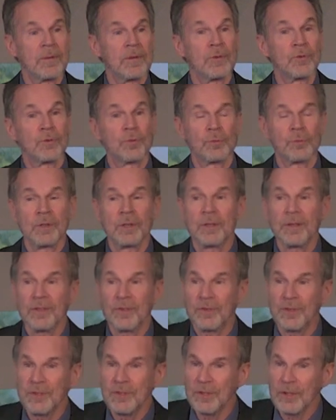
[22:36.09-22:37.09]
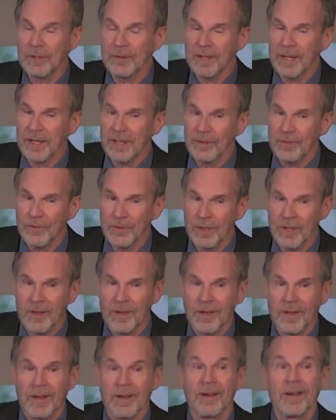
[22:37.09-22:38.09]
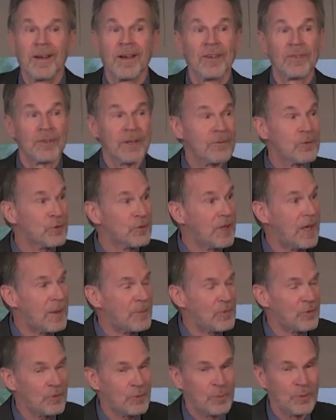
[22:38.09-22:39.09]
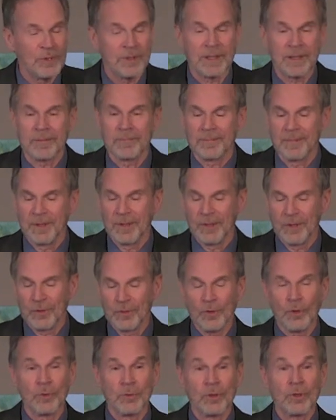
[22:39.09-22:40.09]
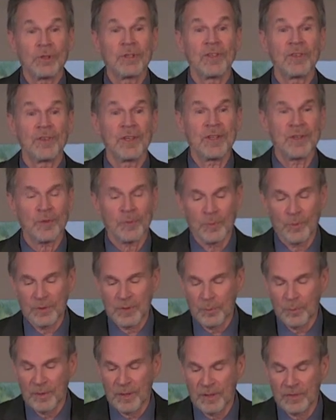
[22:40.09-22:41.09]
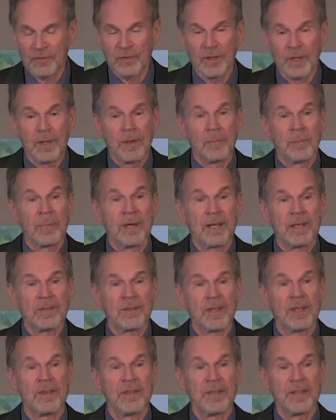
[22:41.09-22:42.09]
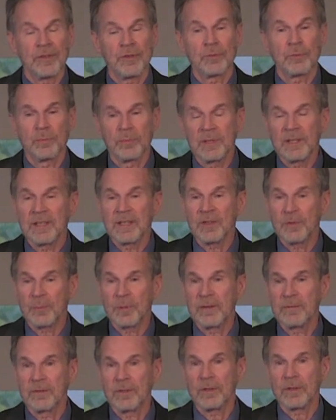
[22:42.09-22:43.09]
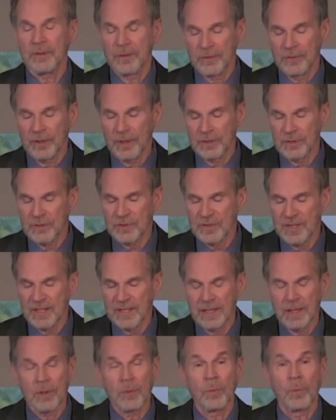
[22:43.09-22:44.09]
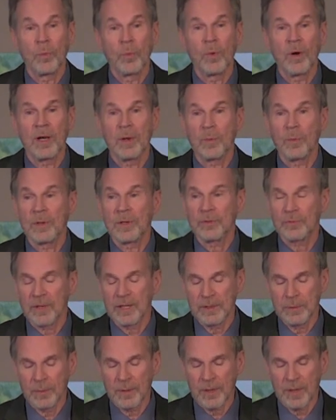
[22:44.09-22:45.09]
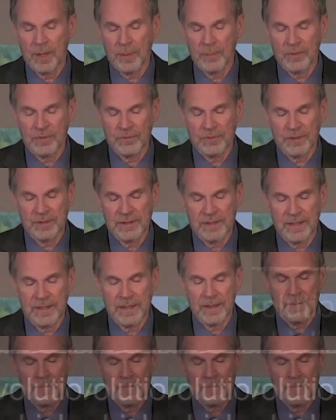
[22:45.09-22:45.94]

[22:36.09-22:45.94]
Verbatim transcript: drill this into your heads several times this morning. So you're going to see this more than once, but this really is pivotal to understanding what we're trying to accomplish here today.